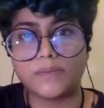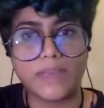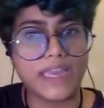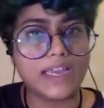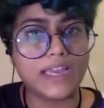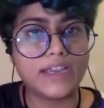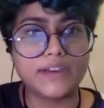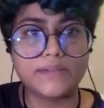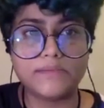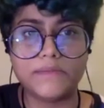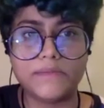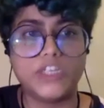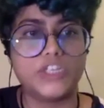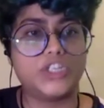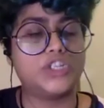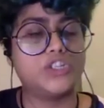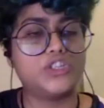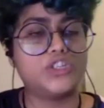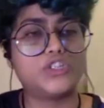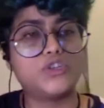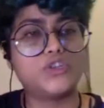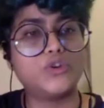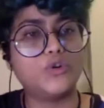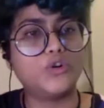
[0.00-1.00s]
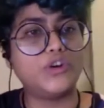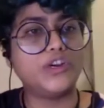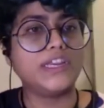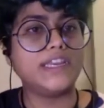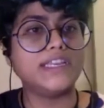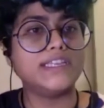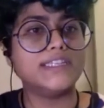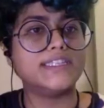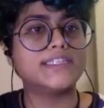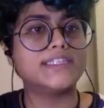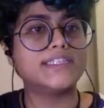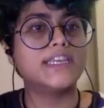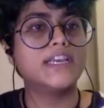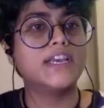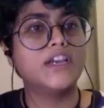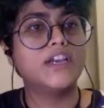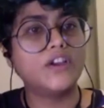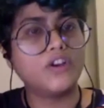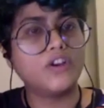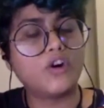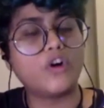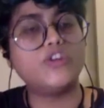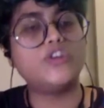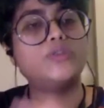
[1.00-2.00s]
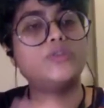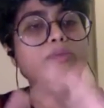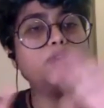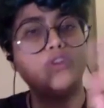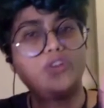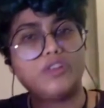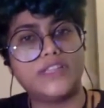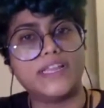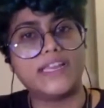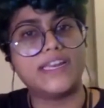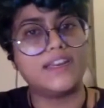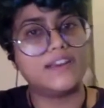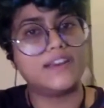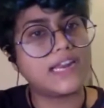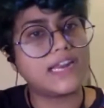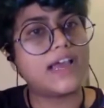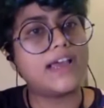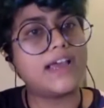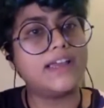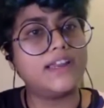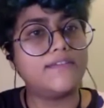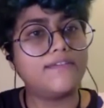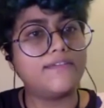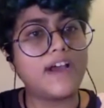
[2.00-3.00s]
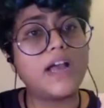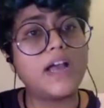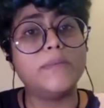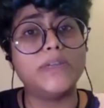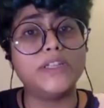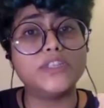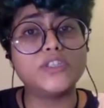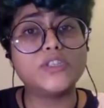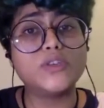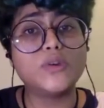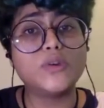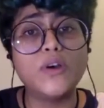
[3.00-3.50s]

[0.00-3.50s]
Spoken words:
make digital stories, contribute to that entire environment.